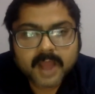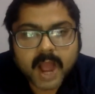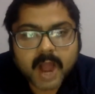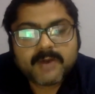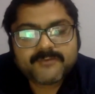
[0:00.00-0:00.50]

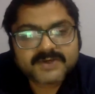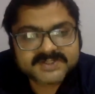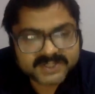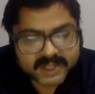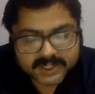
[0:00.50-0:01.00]
However,
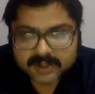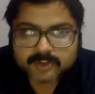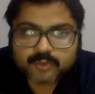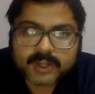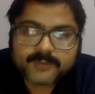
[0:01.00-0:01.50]
CN
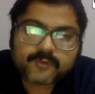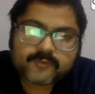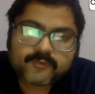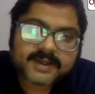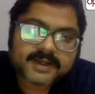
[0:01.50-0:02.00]
Annadurai
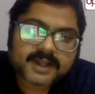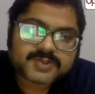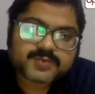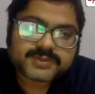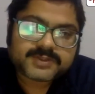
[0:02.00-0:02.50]
provided
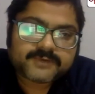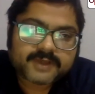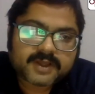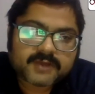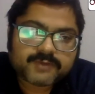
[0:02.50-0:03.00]
us with
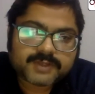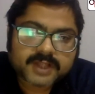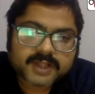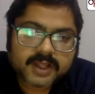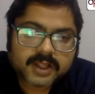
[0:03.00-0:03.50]
a, with
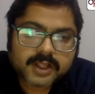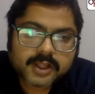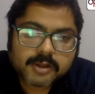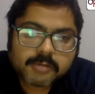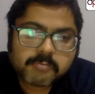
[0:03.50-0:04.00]
a
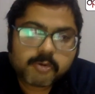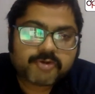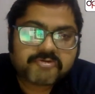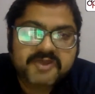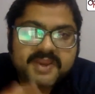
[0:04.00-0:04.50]
more
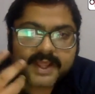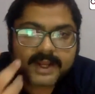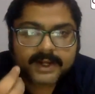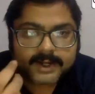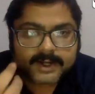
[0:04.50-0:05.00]

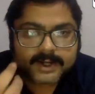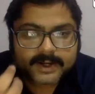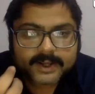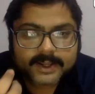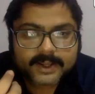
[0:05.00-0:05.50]
real
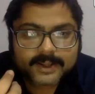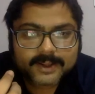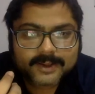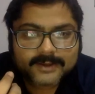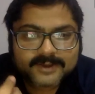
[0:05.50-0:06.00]

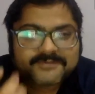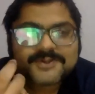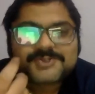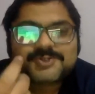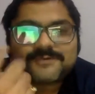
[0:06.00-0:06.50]

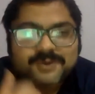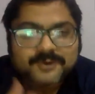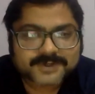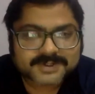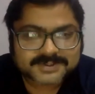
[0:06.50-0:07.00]
definition of
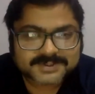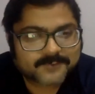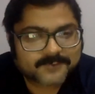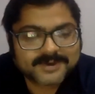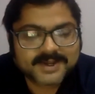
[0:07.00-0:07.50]
sovereignty.
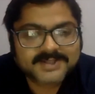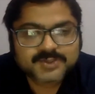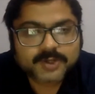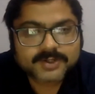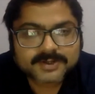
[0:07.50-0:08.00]
Sovereignty does
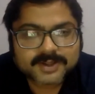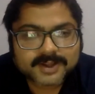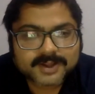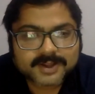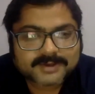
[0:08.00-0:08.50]
not
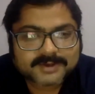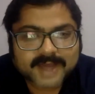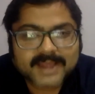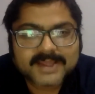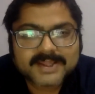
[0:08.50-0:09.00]
uh,
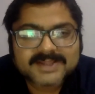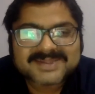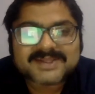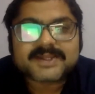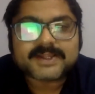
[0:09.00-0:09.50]
lie in
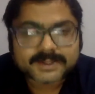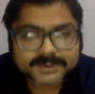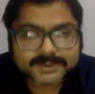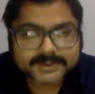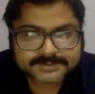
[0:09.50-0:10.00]
Delhi.
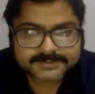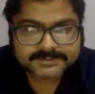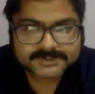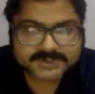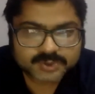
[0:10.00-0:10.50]

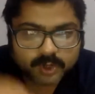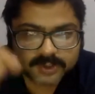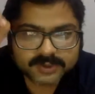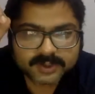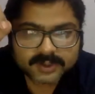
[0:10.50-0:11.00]
It's
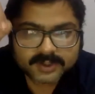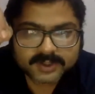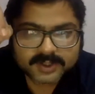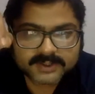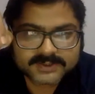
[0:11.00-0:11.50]
not
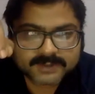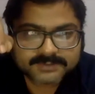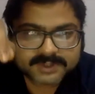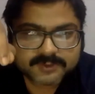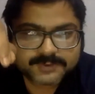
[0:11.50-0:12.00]
uh,
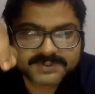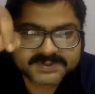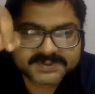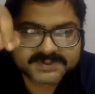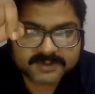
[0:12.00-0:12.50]
something which
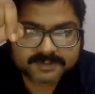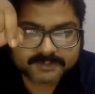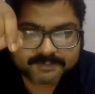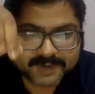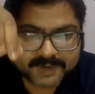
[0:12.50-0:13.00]
is uh,
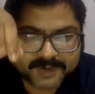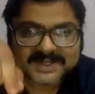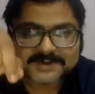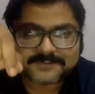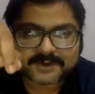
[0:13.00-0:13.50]

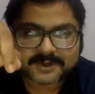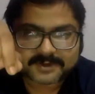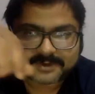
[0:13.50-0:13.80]
place-centric.